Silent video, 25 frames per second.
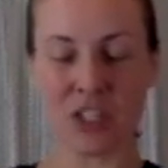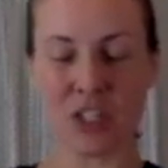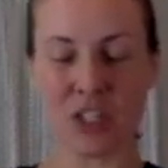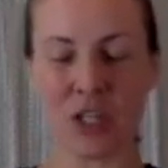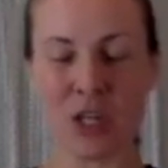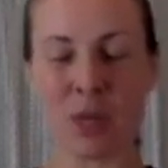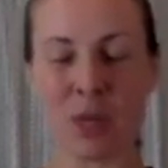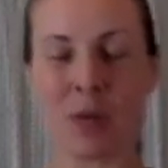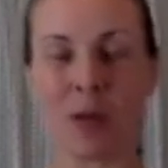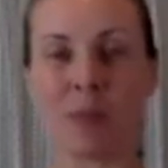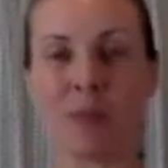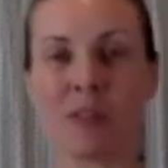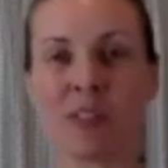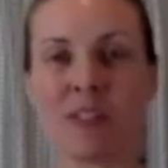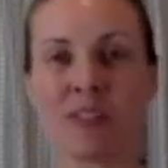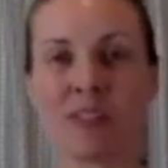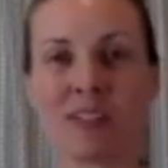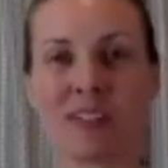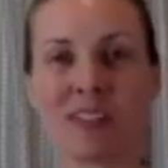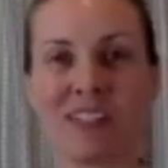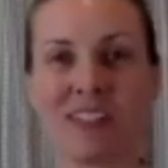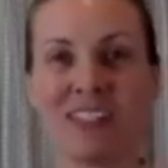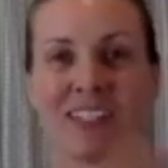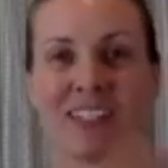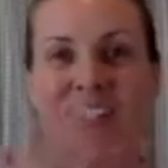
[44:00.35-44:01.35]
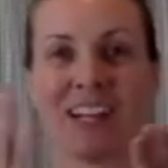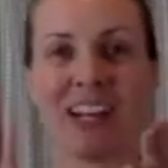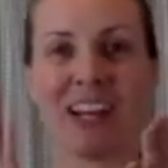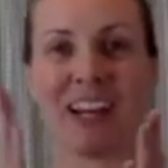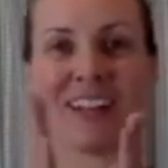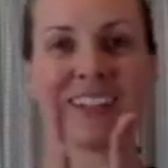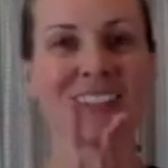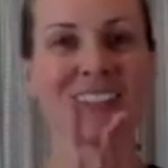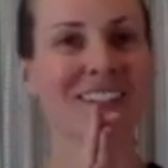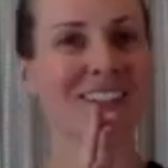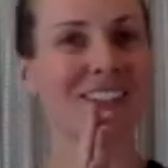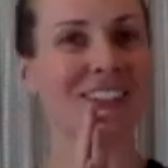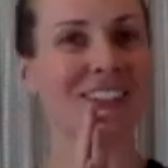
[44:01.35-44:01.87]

you come up to seated hands to